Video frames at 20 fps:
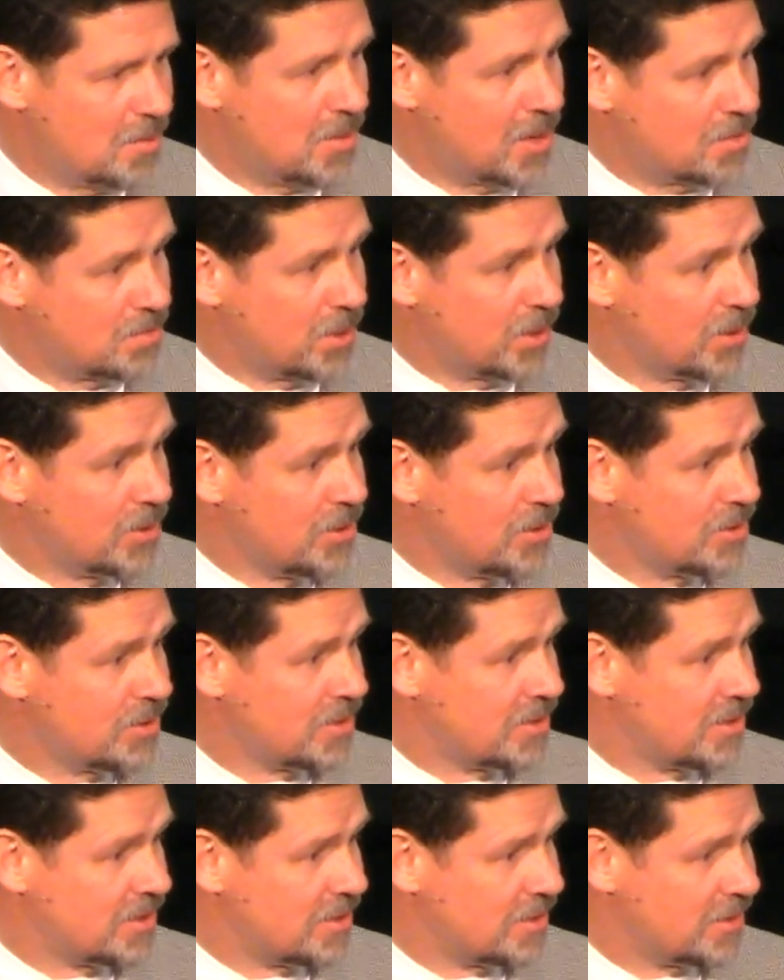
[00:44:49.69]
But balut
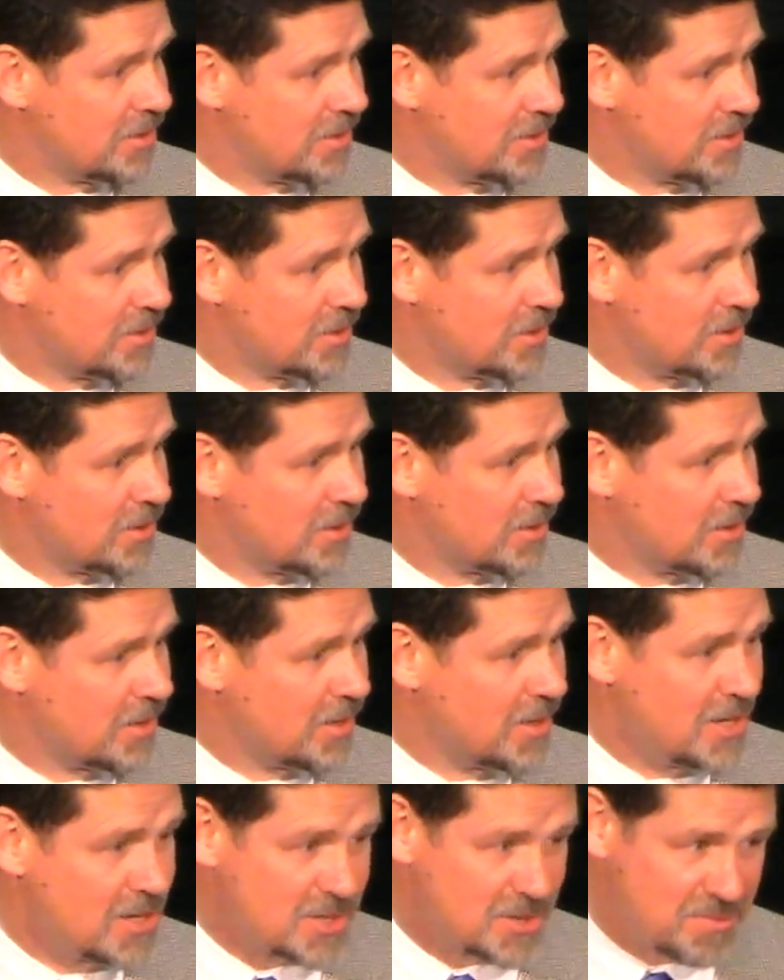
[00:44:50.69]

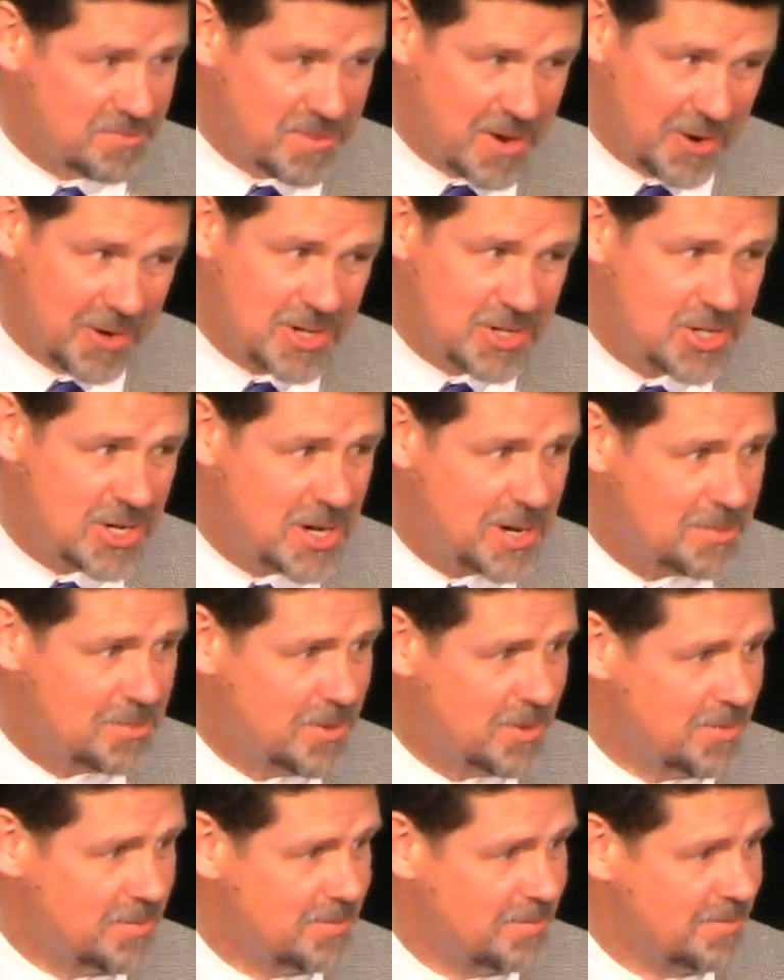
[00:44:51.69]
is very cheap.
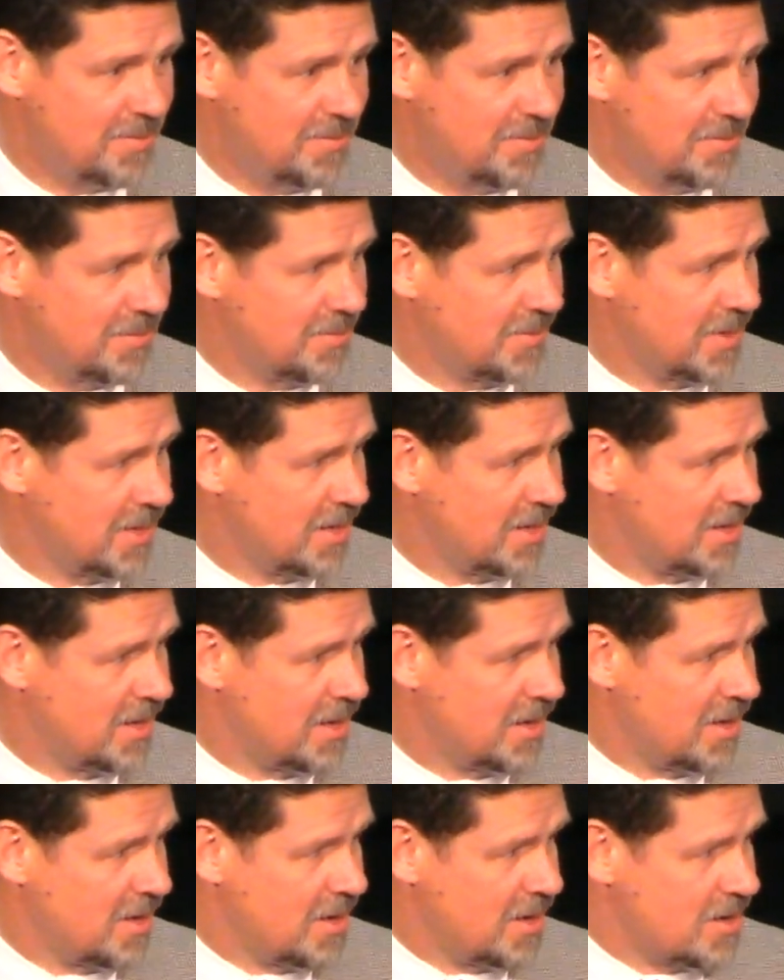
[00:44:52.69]

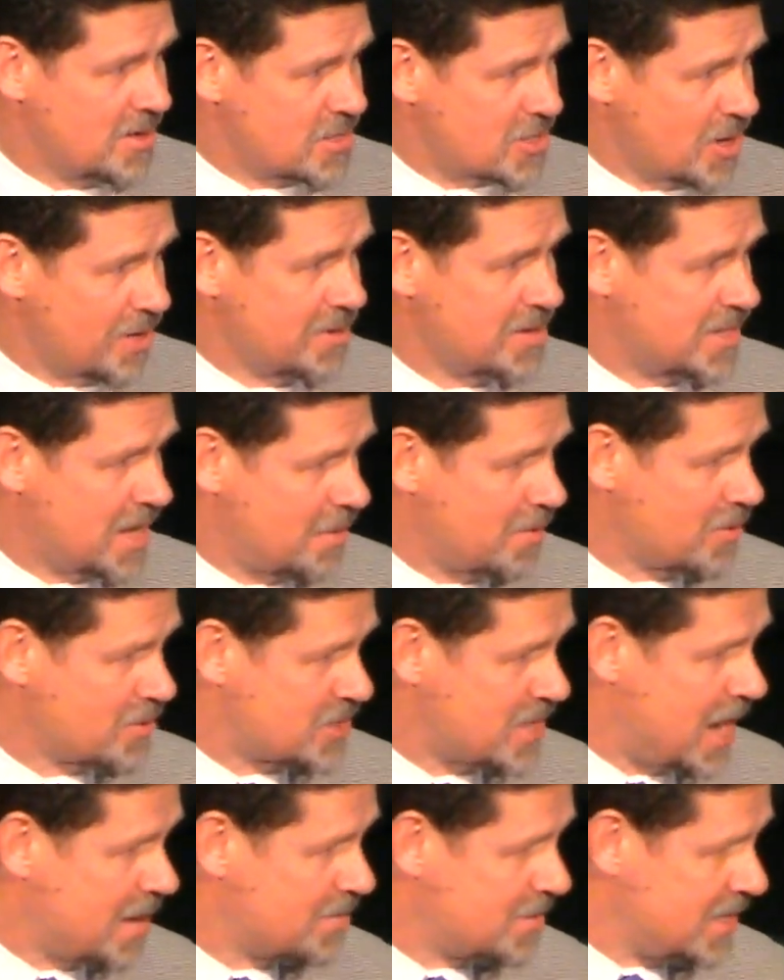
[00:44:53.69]
So every time it
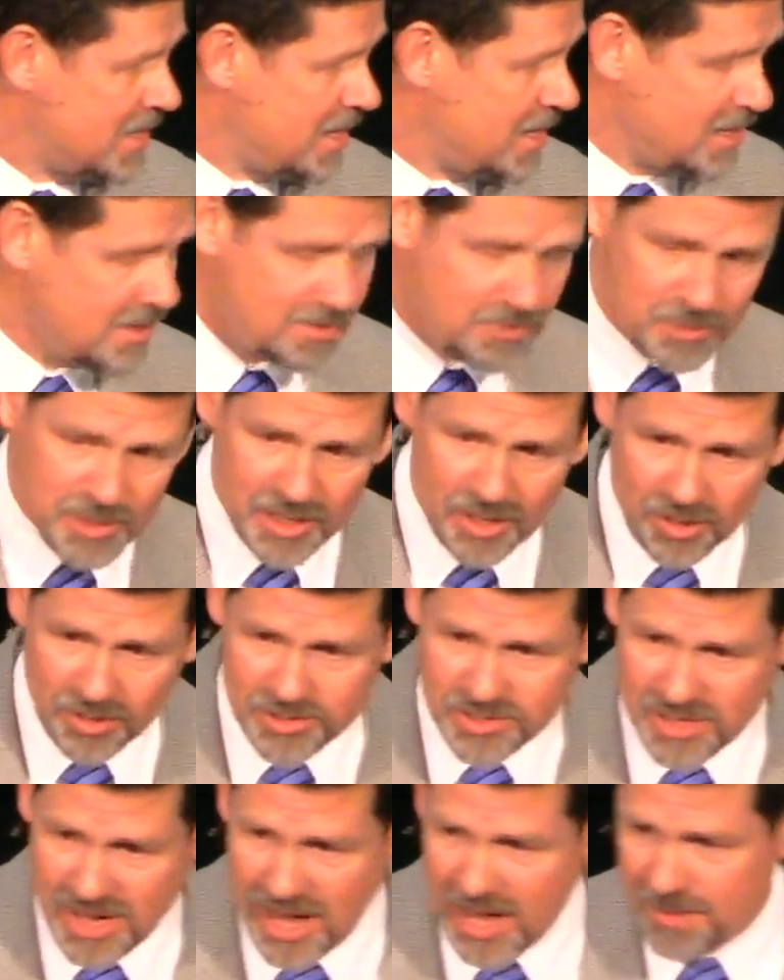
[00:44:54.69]
was time to eat, we'd
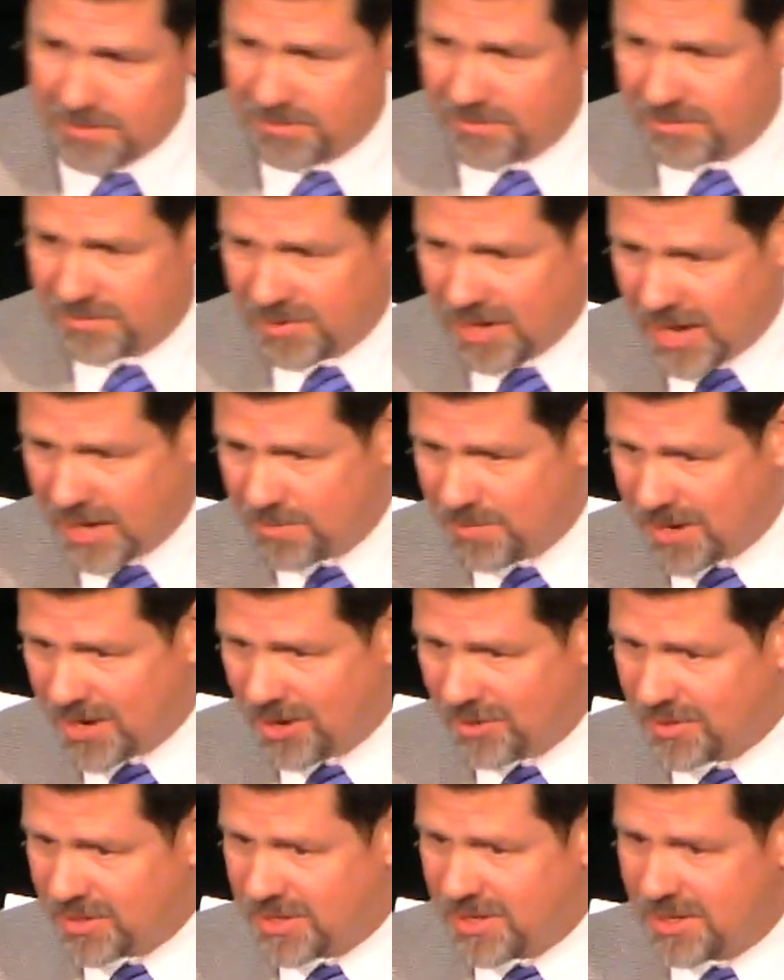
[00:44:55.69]
all stop and I'd buy
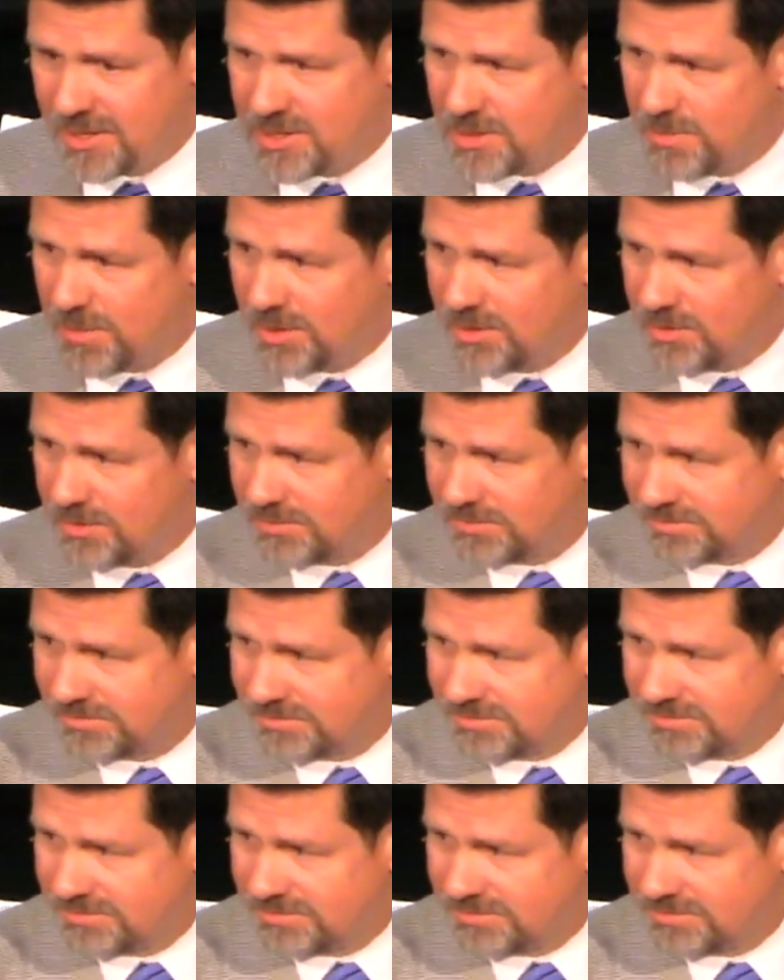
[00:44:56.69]
all the kids a balut.